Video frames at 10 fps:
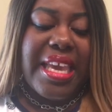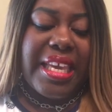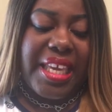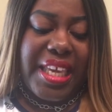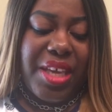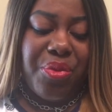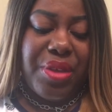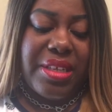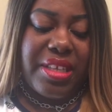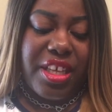He
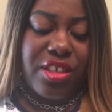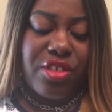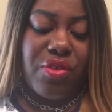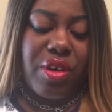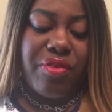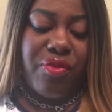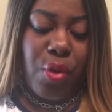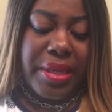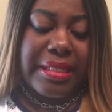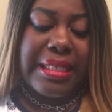retails for
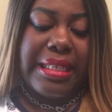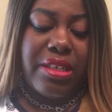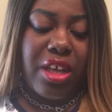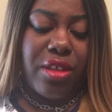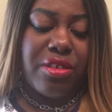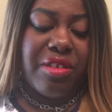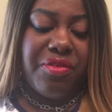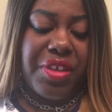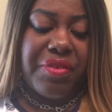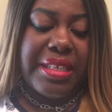
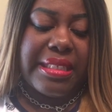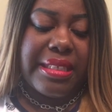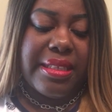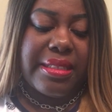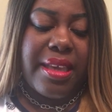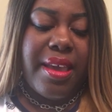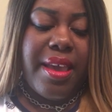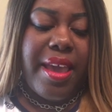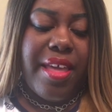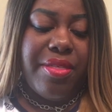$14.50,
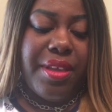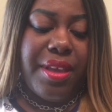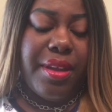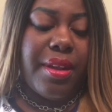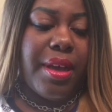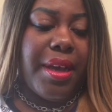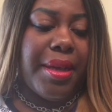and then